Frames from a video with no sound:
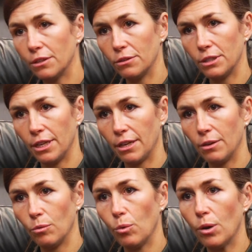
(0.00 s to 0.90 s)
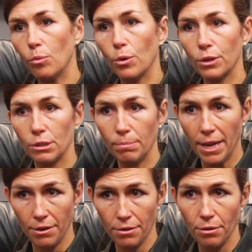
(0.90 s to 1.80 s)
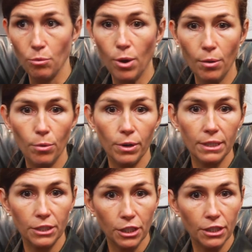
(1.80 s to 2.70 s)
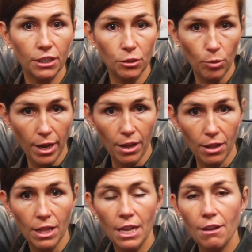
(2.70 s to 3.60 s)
understand what works better or what works just as well